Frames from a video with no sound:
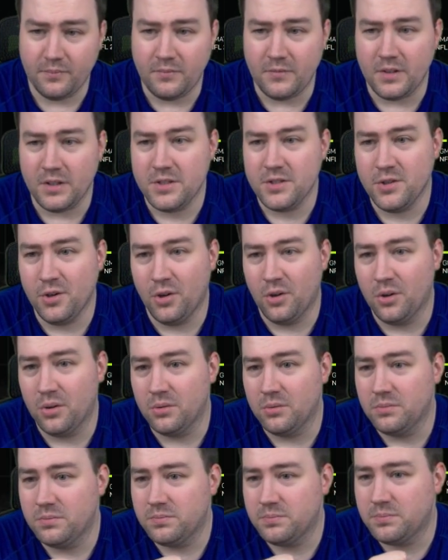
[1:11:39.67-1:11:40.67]

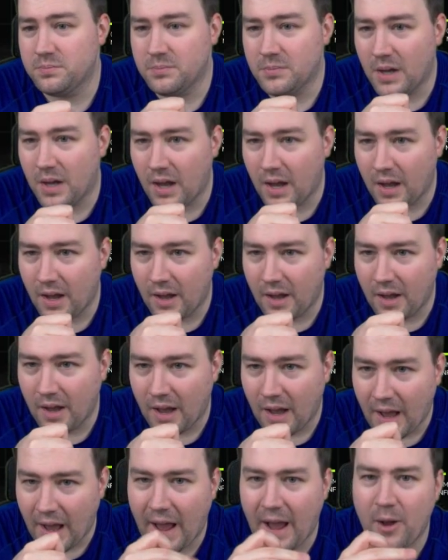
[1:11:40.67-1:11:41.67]
so
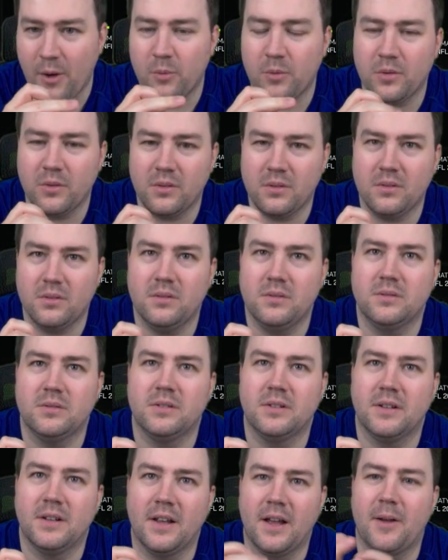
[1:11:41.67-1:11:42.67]
I
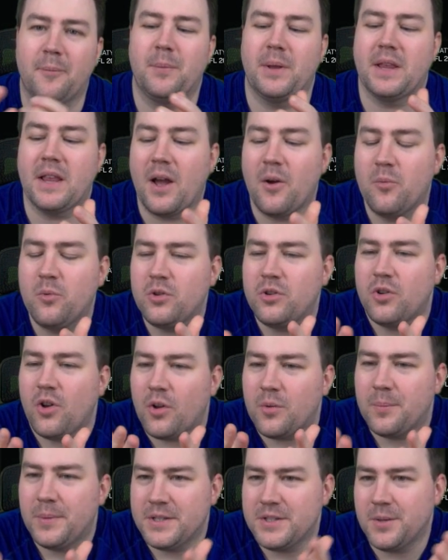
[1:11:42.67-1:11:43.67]
would
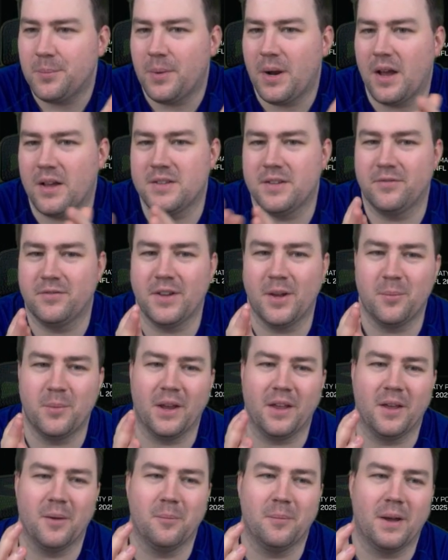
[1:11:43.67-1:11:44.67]
not be surprised if they
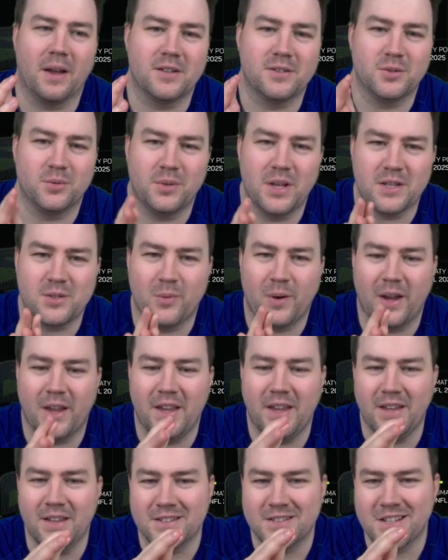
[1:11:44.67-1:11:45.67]
bring him back, so that's why
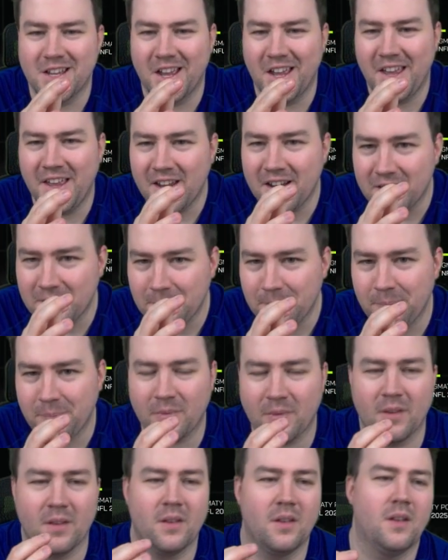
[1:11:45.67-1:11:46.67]
he's here.
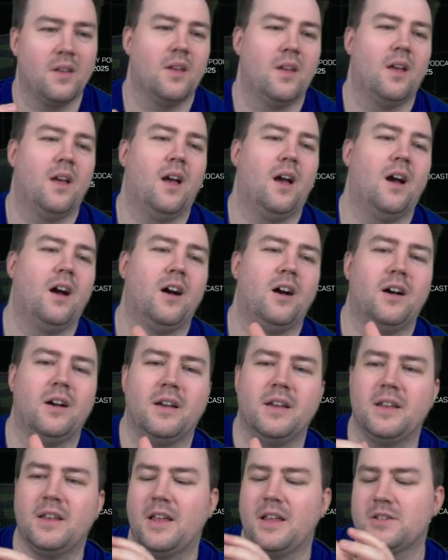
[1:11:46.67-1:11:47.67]

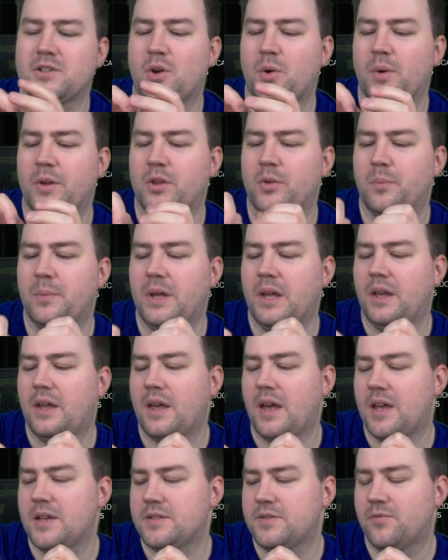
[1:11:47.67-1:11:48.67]
It's going to be a
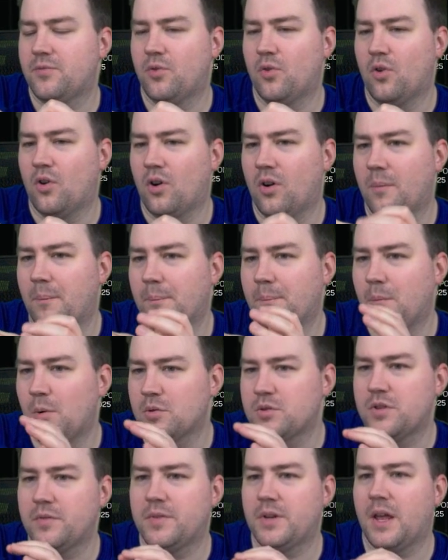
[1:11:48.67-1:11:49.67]
case for
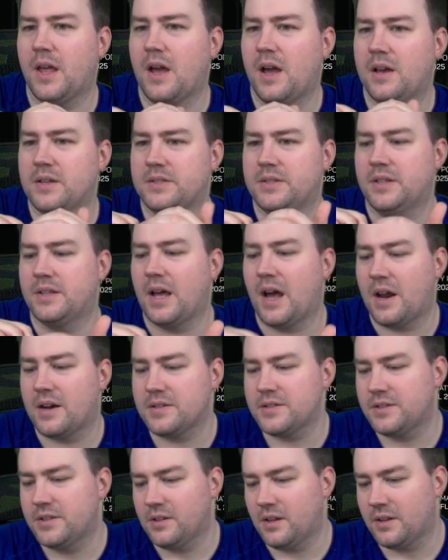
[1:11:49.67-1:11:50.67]
most of the guys that are
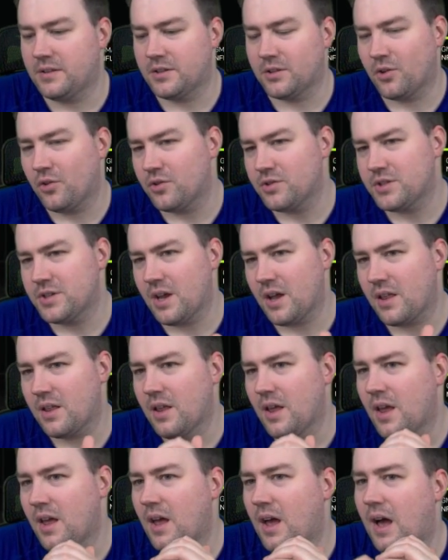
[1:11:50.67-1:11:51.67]
still under contract.
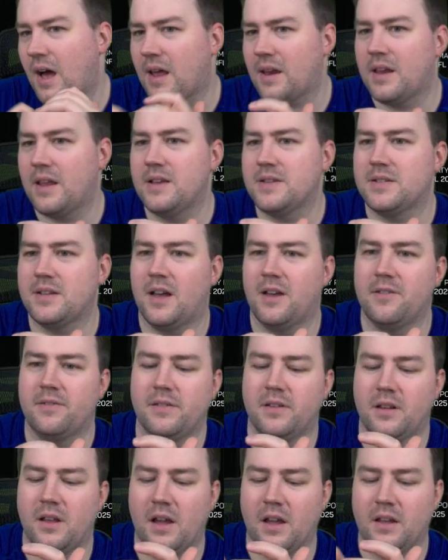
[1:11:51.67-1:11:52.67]
Unless I
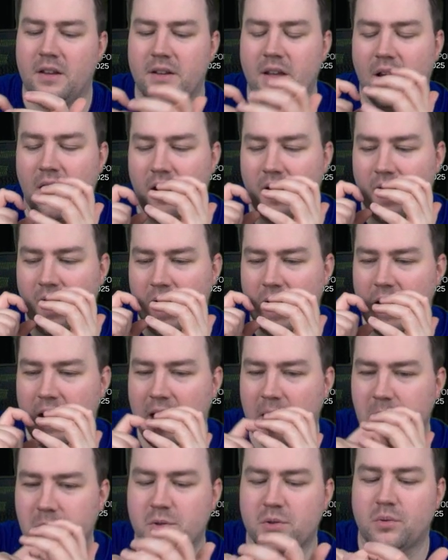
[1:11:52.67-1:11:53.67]
feel like they're
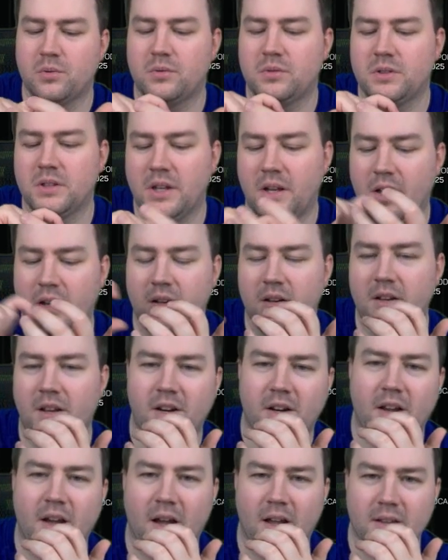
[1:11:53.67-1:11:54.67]
absolutely clear
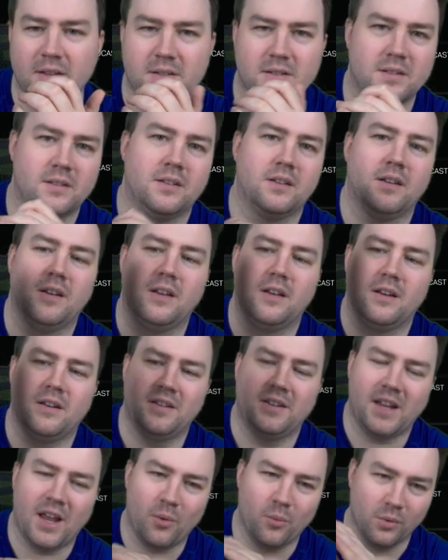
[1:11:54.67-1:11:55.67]
cuts,
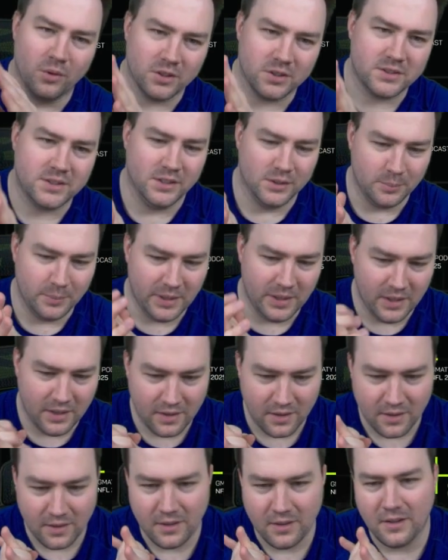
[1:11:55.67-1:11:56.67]
they will still be
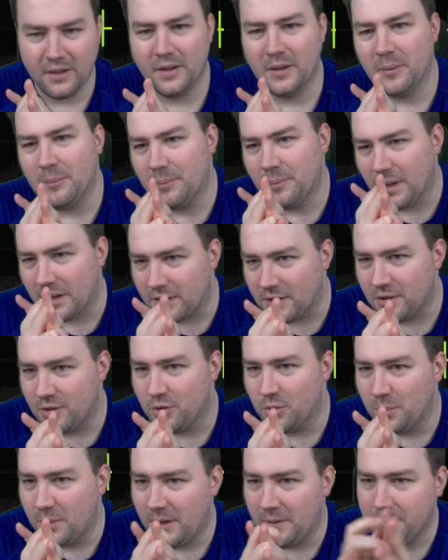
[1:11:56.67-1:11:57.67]
here. But
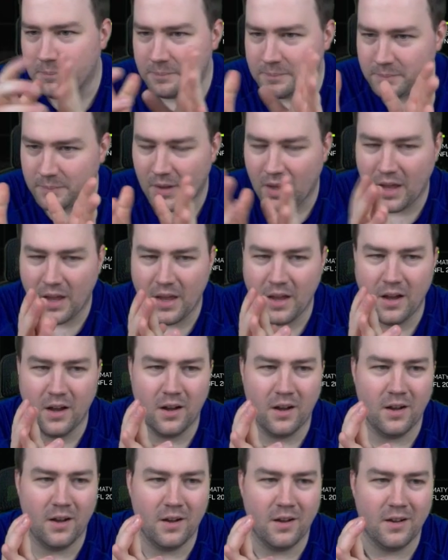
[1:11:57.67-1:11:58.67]
to me,
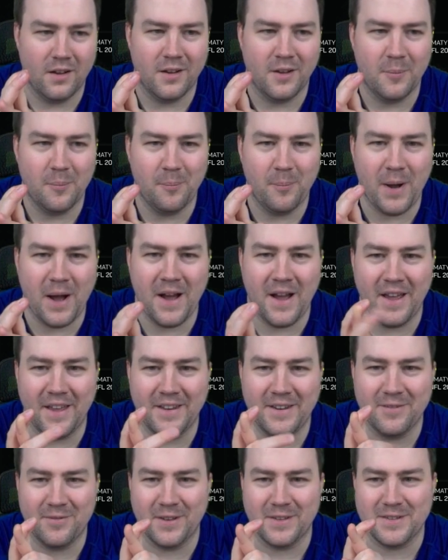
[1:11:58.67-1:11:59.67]
my
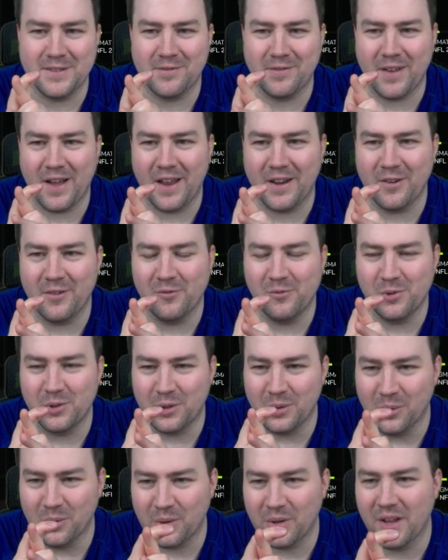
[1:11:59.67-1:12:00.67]
defensive line would
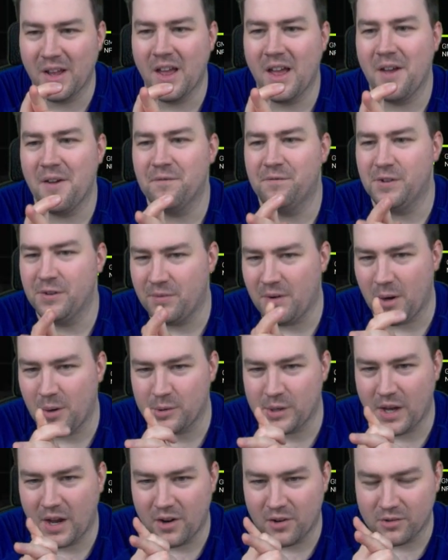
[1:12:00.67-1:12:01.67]
look
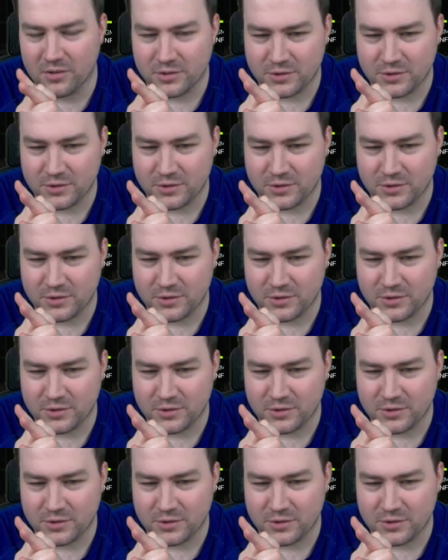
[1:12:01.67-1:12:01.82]
without Harold